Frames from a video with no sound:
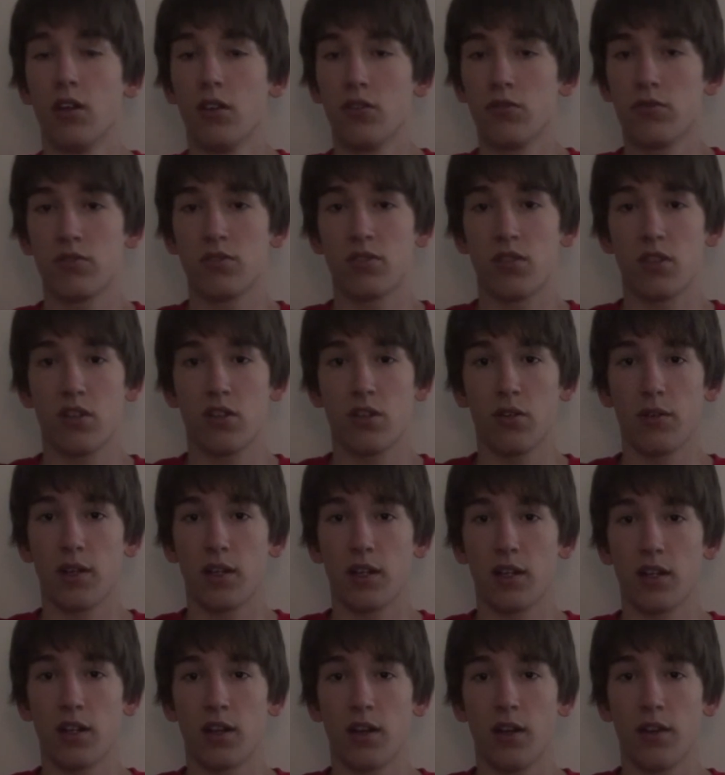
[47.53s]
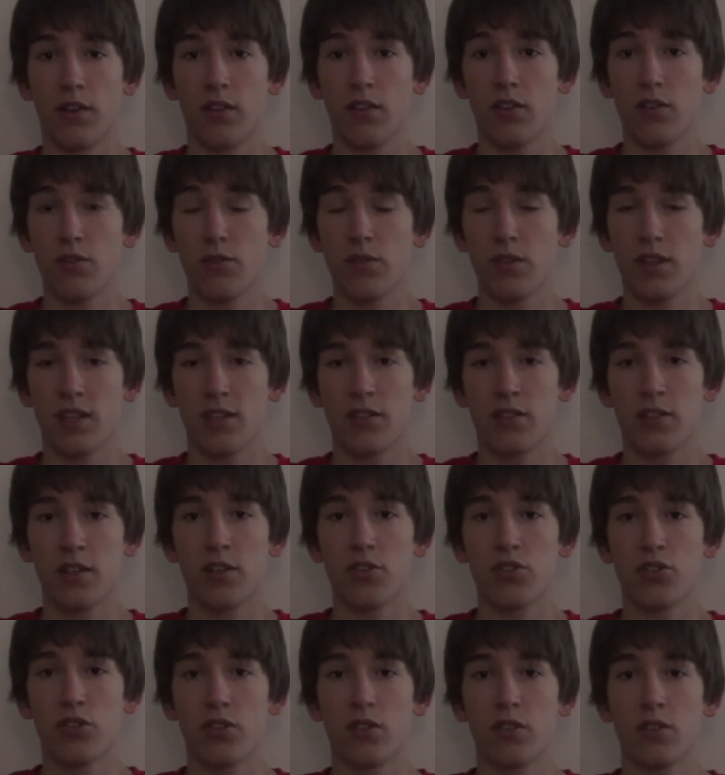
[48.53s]
So uh, although the
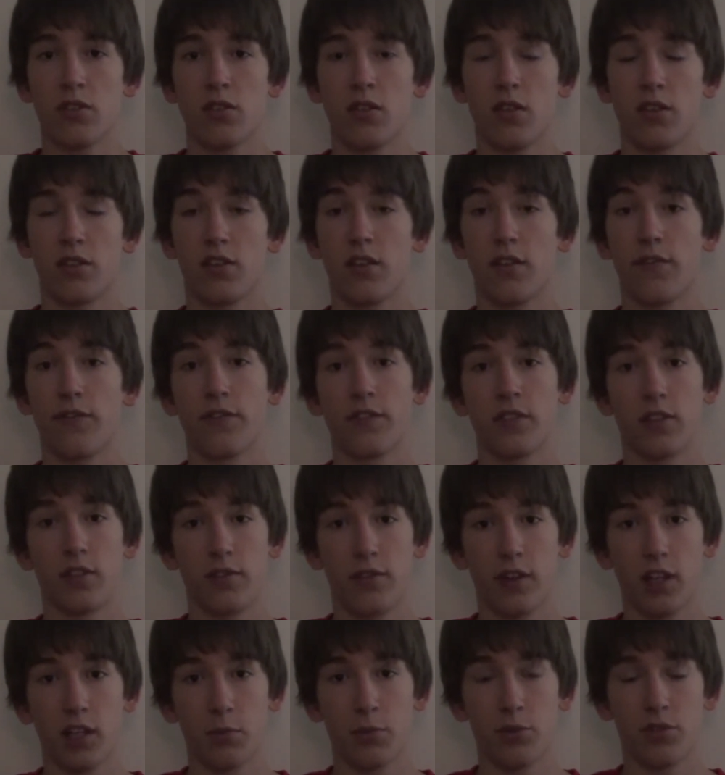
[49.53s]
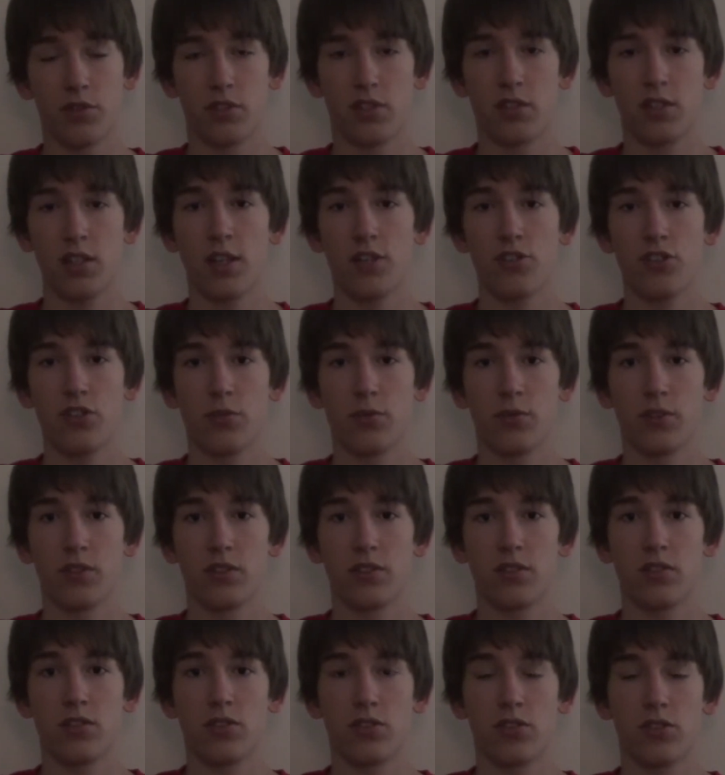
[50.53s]
intention, the de developer's intention
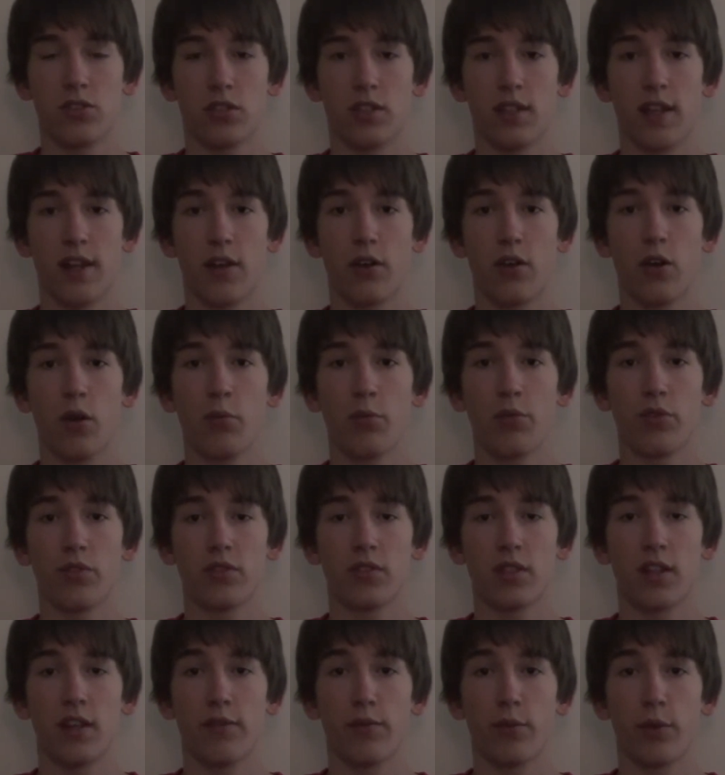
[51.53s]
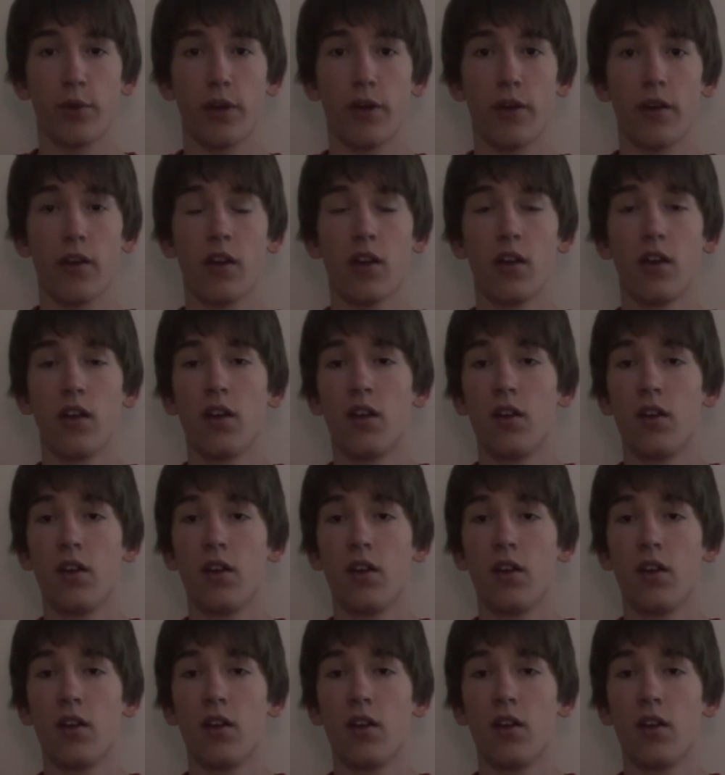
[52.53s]
was to just allow homebrew software,